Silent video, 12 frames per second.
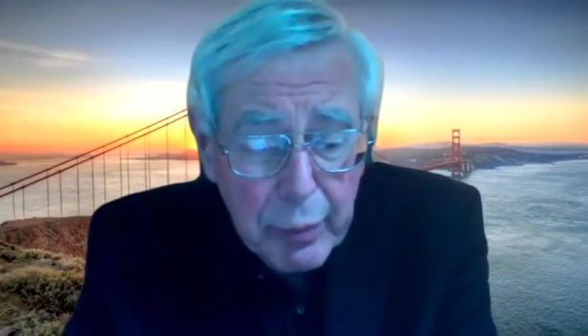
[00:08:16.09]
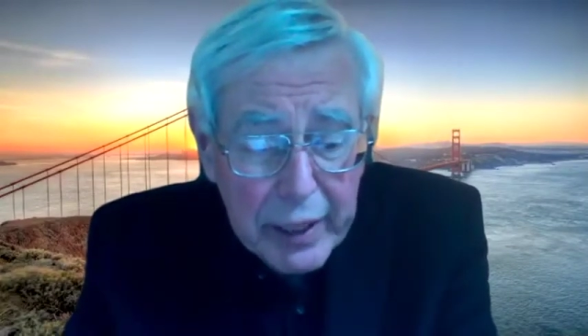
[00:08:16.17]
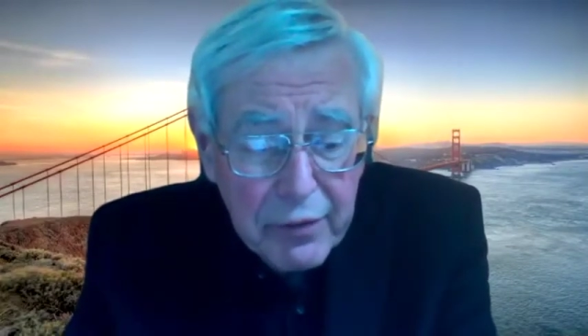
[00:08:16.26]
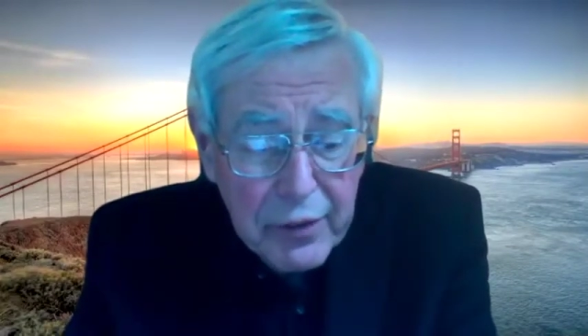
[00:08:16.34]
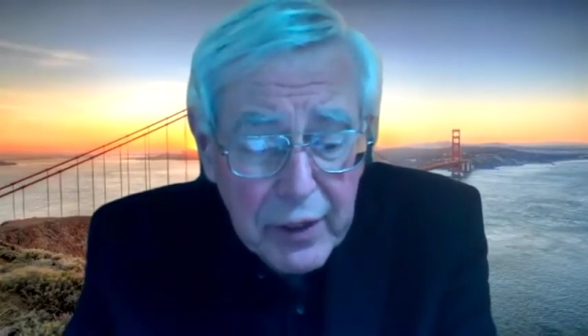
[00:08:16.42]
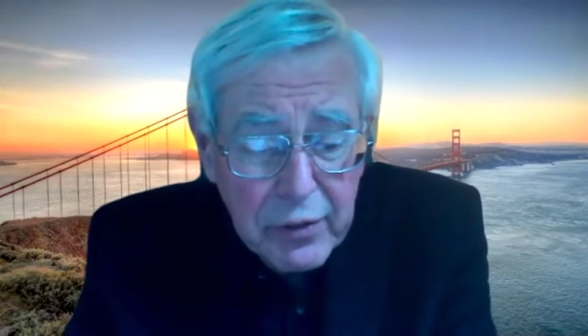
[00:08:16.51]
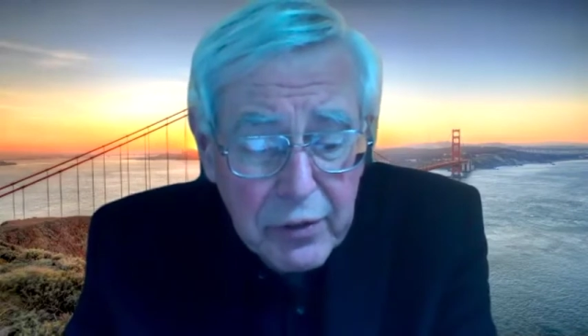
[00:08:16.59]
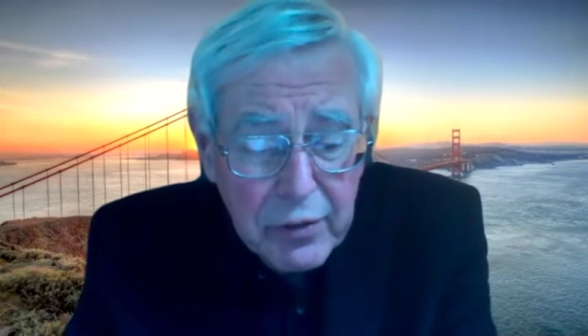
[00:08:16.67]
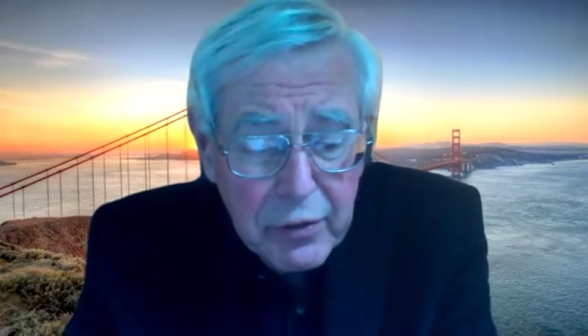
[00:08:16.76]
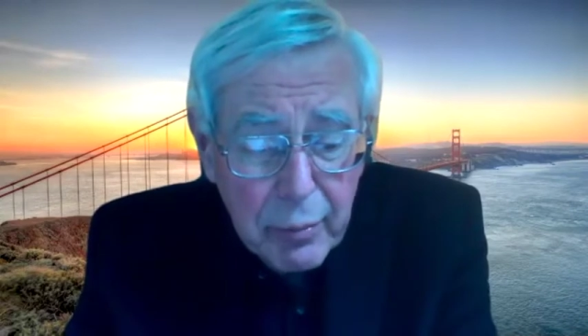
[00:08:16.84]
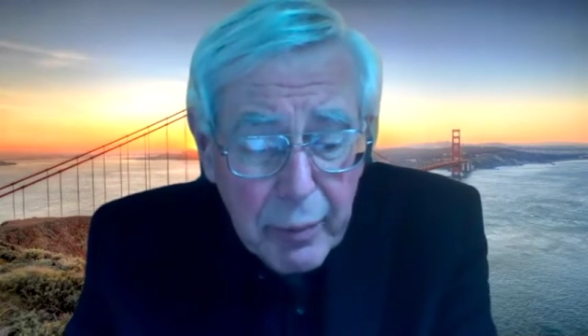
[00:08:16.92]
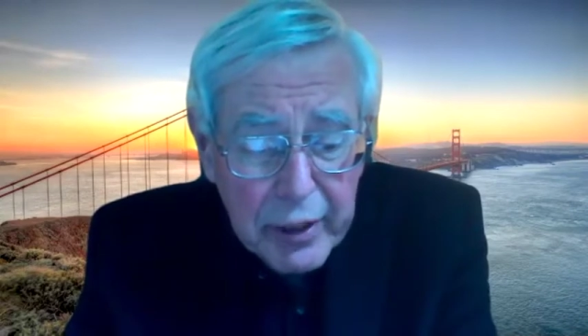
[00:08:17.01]
benefit
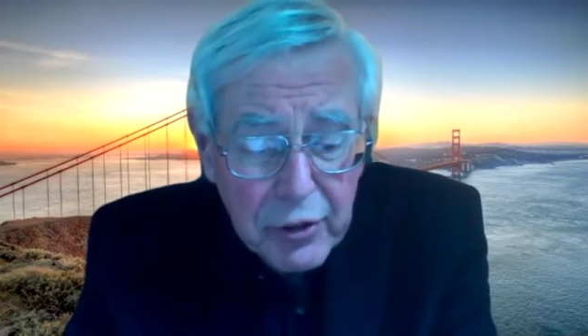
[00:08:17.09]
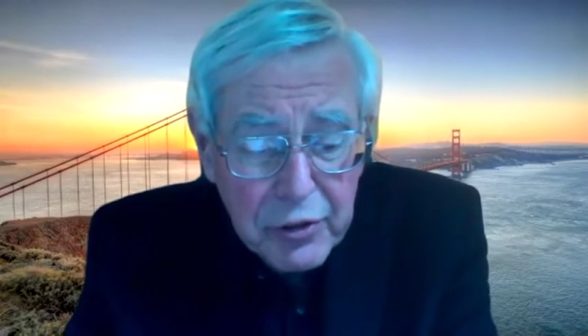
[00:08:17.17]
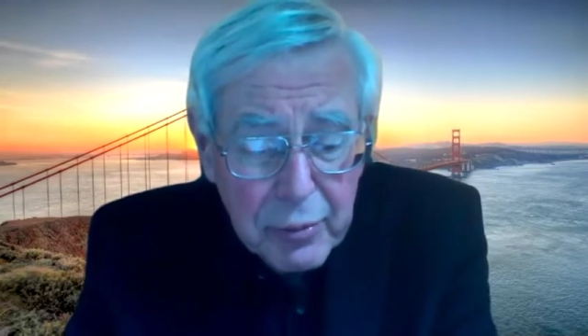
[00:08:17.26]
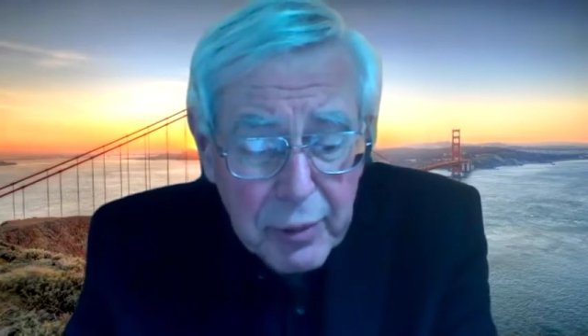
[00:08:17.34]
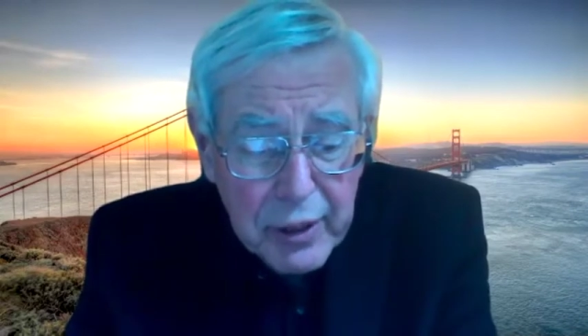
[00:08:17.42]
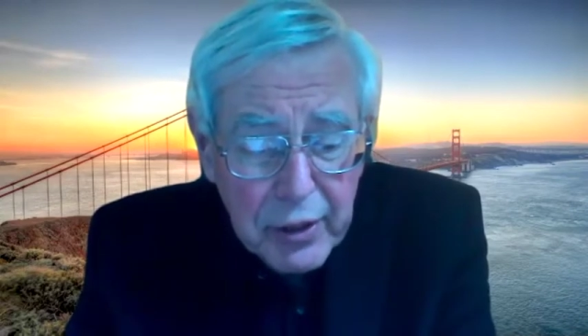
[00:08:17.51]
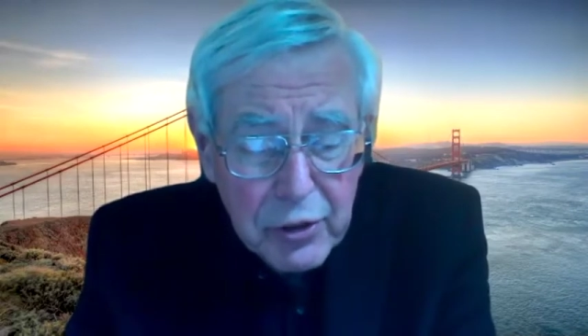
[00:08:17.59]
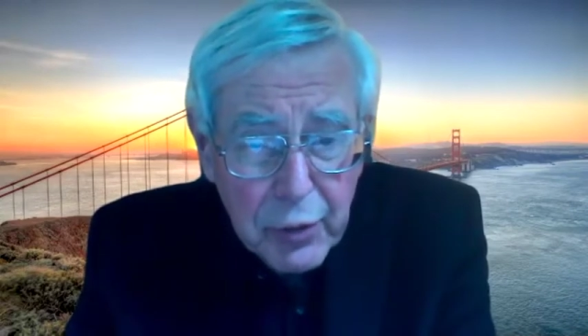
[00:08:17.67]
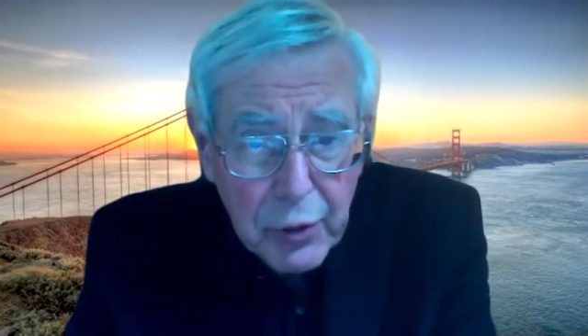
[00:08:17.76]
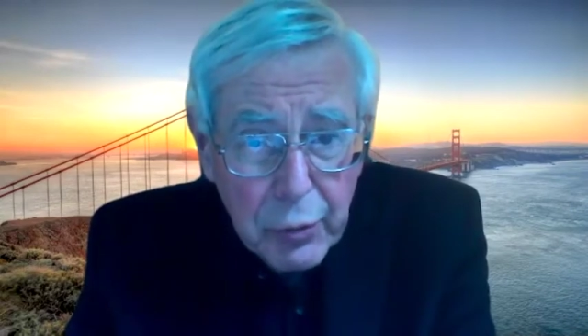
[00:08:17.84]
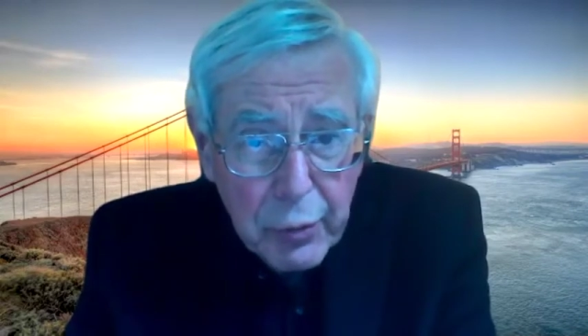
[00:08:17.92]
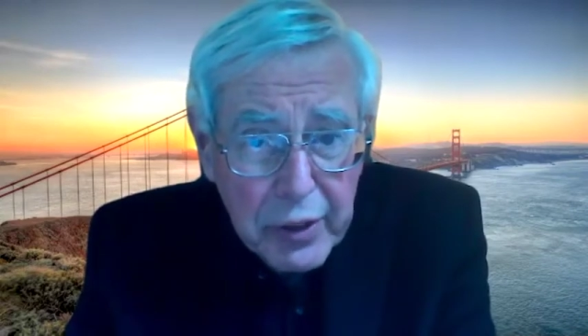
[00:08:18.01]
tremendously because of
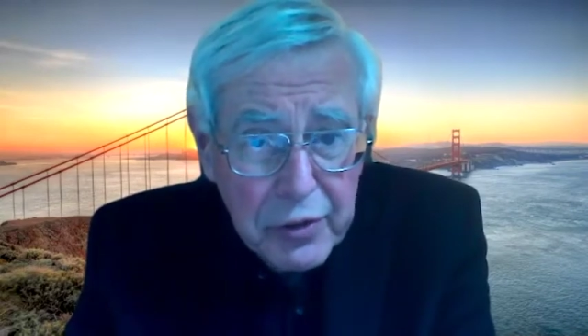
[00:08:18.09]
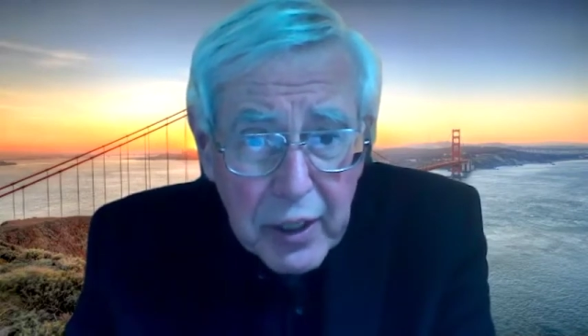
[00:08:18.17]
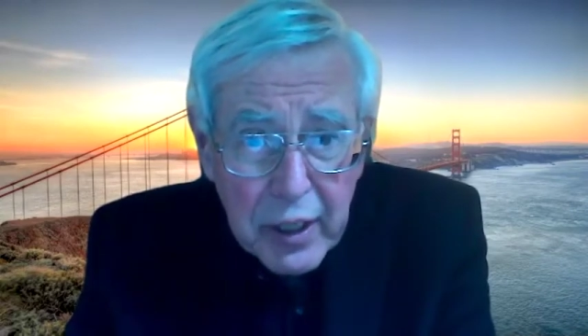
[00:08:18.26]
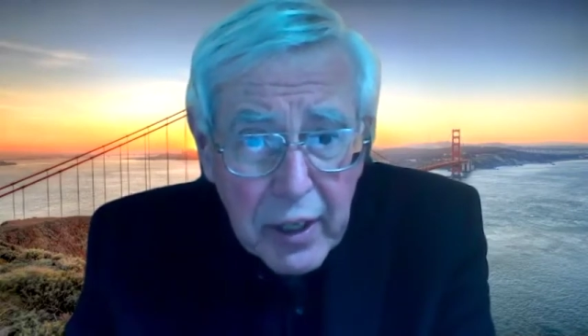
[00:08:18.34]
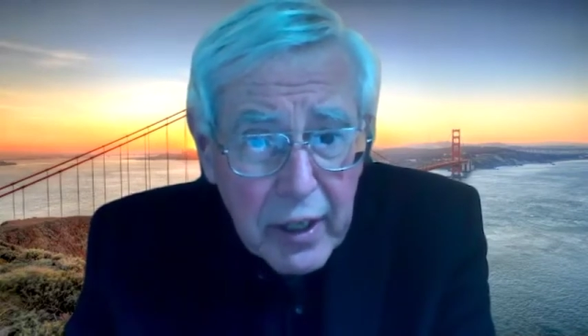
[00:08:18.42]
earthquakes.